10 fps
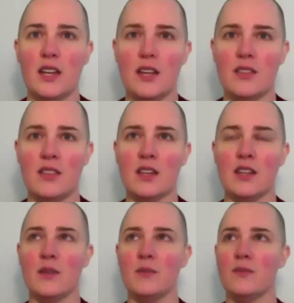
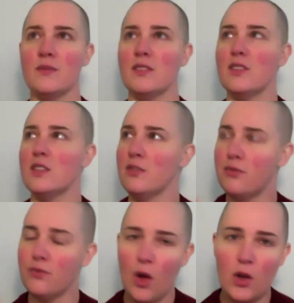the
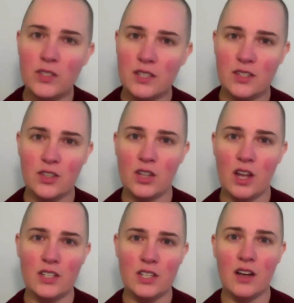fault in your
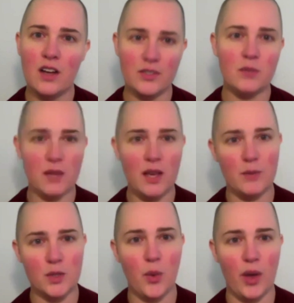logic often
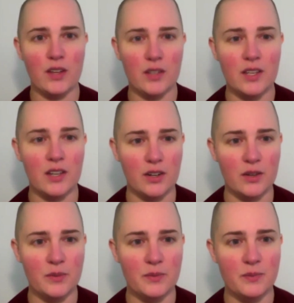becomes quite clear.
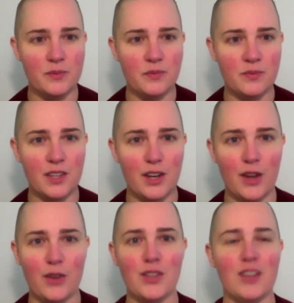You
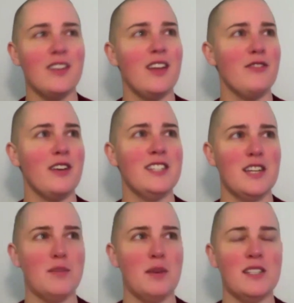know, if I say to
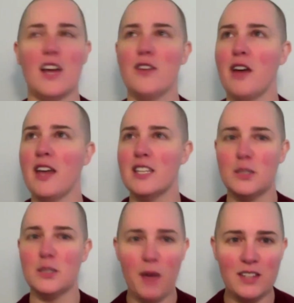myself, I
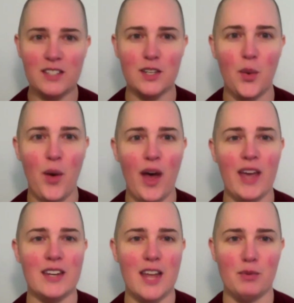expected a quiet
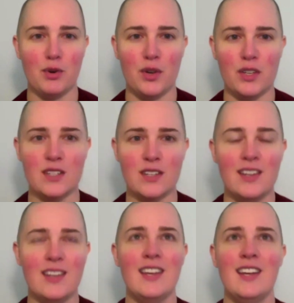neighborhood,
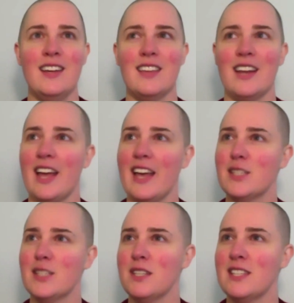then I ask
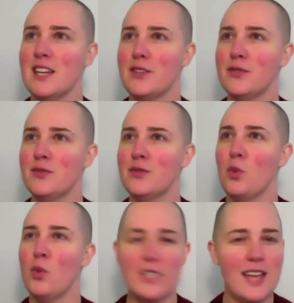myself,
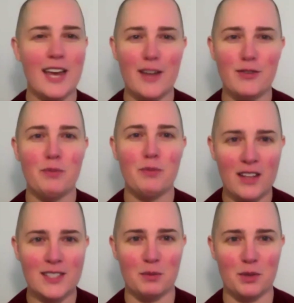was that ever
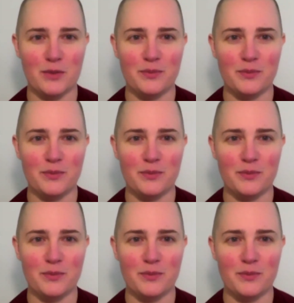possible?